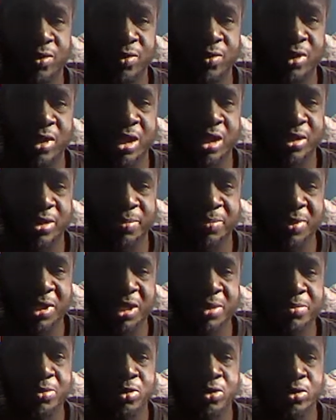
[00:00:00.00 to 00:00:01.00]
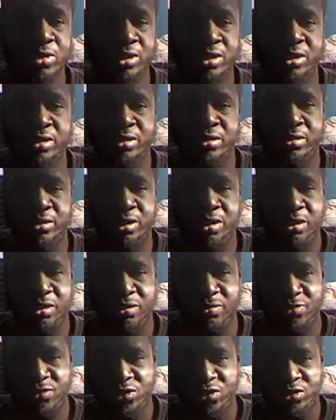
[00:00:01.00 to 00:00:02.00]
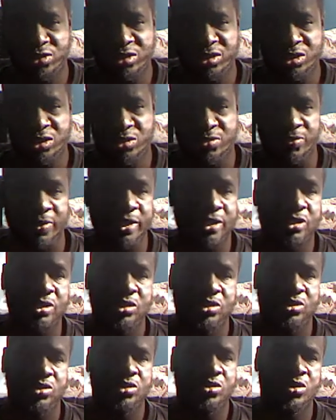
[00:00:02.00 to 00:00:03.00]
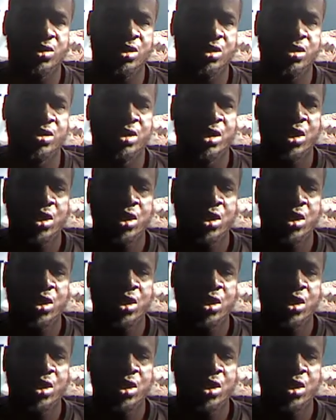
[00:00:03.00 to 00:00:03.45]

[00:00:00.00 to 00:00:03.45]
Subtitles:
with other people in certain situations, you know,